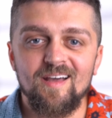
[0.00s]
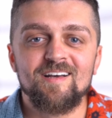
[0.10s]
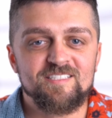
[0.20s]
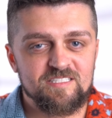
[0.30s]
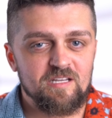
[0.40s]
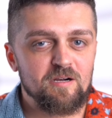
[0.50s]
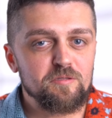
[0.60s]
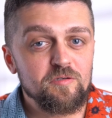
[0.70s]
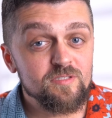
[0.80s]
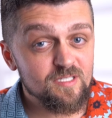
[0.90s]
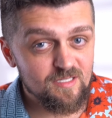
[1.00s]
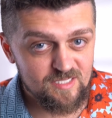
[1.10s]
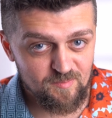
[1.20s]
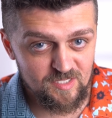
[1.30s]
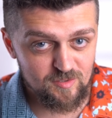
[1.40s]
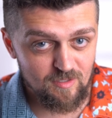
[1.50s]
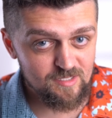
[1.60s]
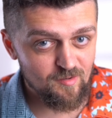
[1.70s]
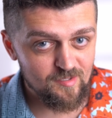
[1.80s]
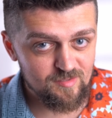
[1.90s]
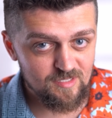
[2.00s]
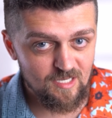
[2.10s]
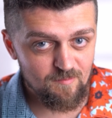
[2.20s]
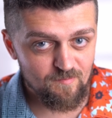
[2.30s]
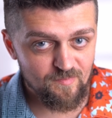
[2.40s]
start using acceptance criteria today.